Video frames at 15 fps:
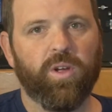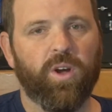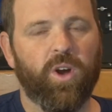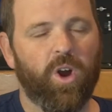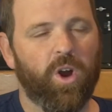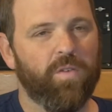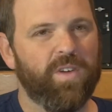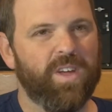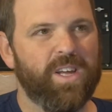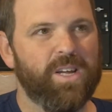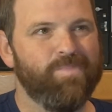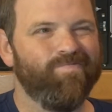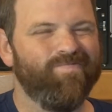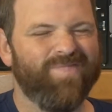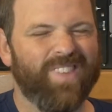Harvey,
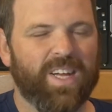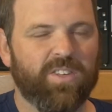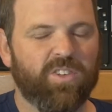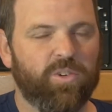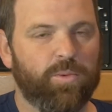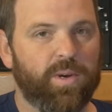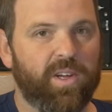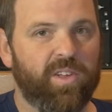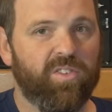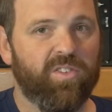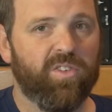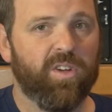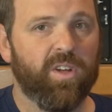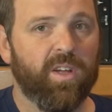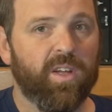not so much.